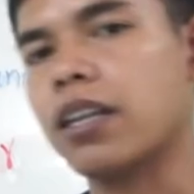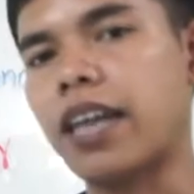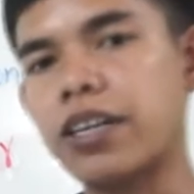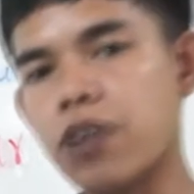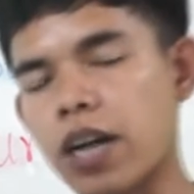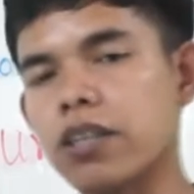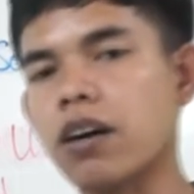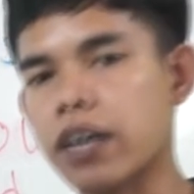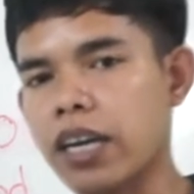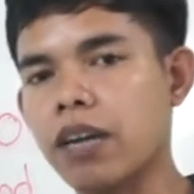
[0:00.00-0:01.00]
that you are
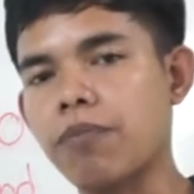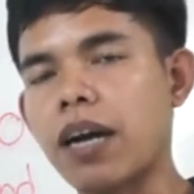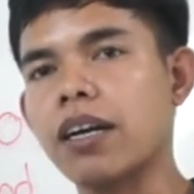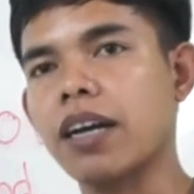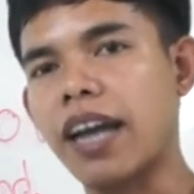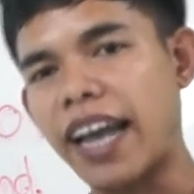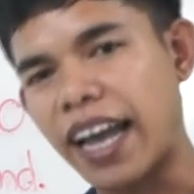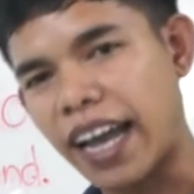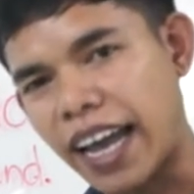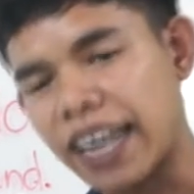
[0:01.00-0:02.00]
talking
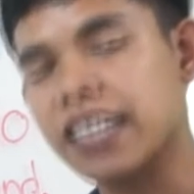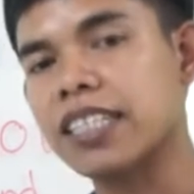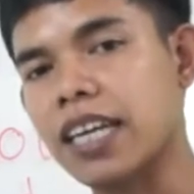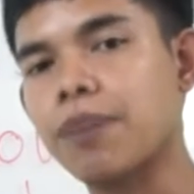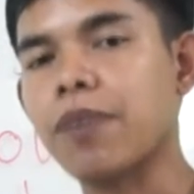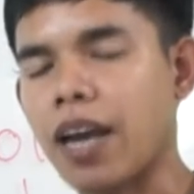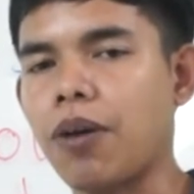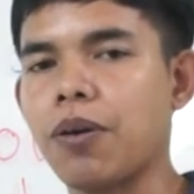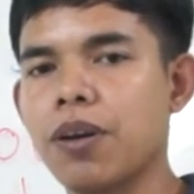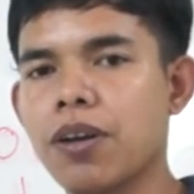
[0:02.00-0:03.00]
about at the same
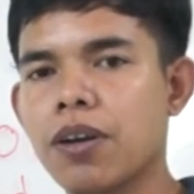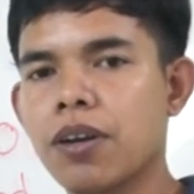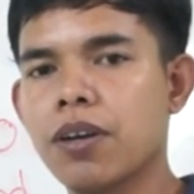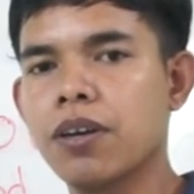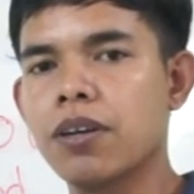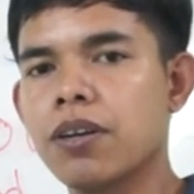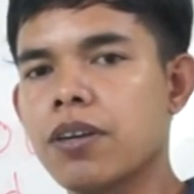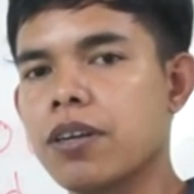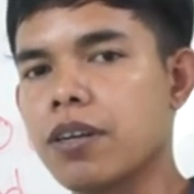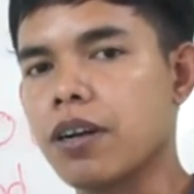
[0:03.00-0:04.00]
noun.
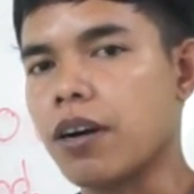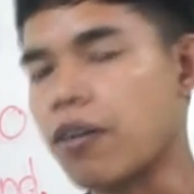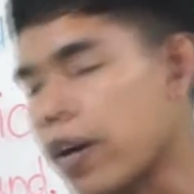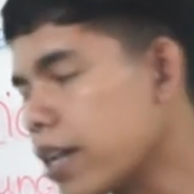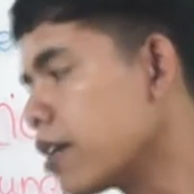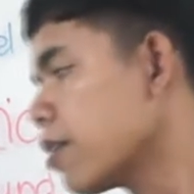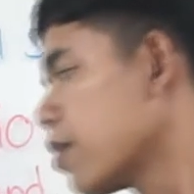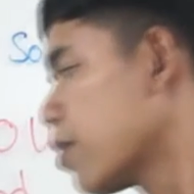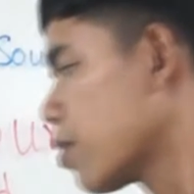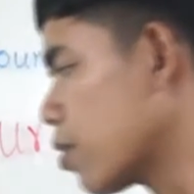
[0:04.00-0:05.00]

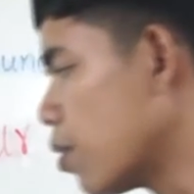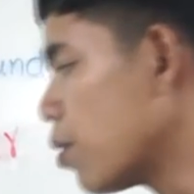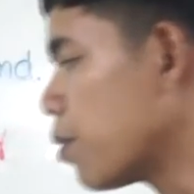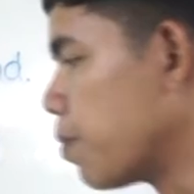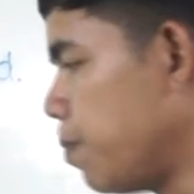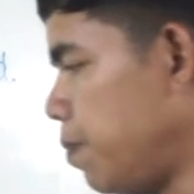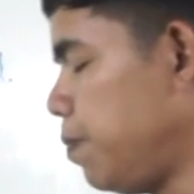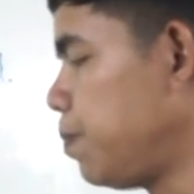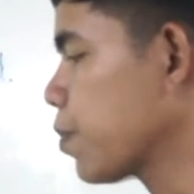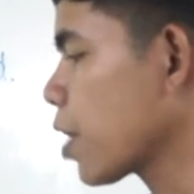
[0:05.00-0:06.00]
Alright, so
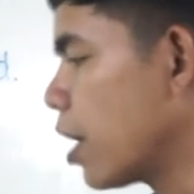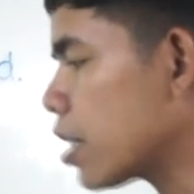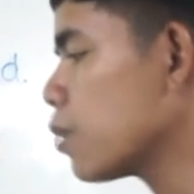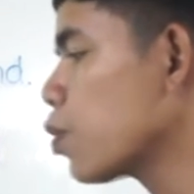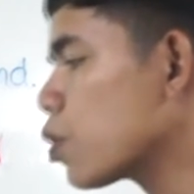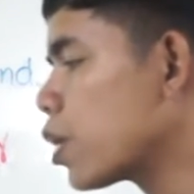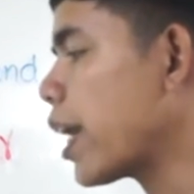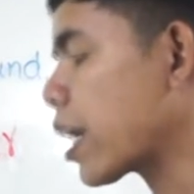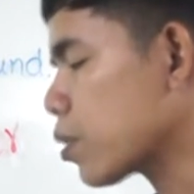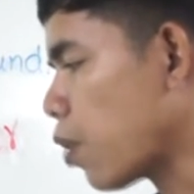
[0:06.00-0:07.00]
let's move to the
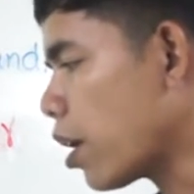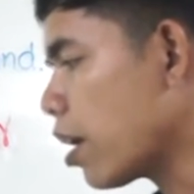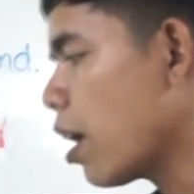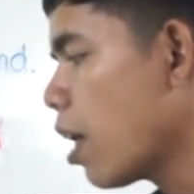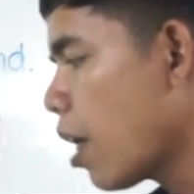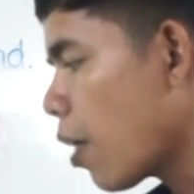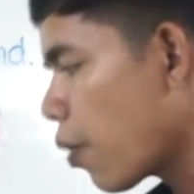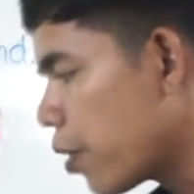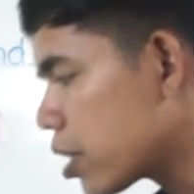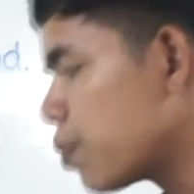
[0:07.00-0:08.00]
next one.
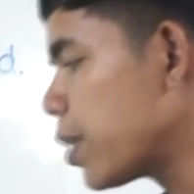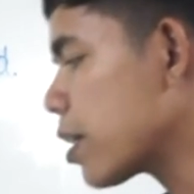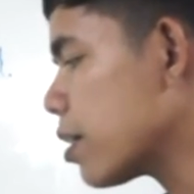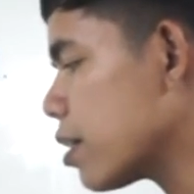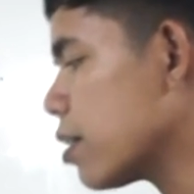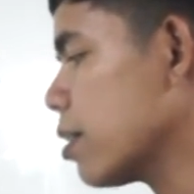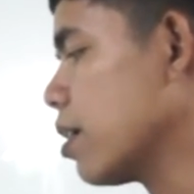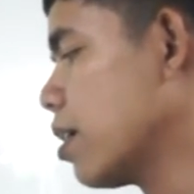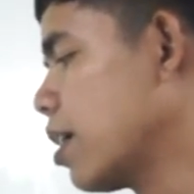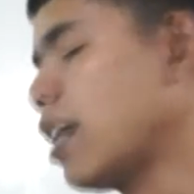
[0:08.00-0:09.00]
The
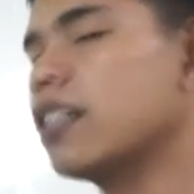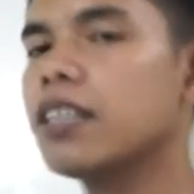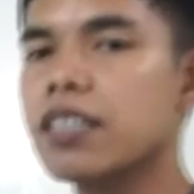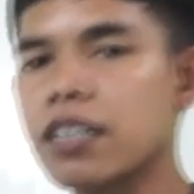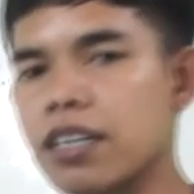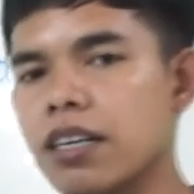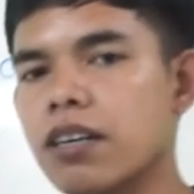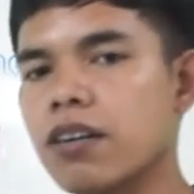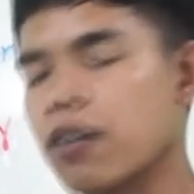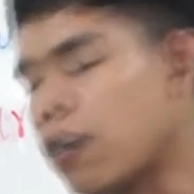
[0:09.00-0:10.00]
speaker and the
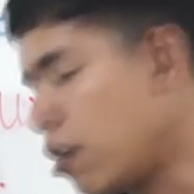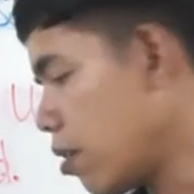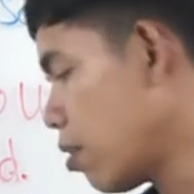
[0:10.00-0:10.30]
listener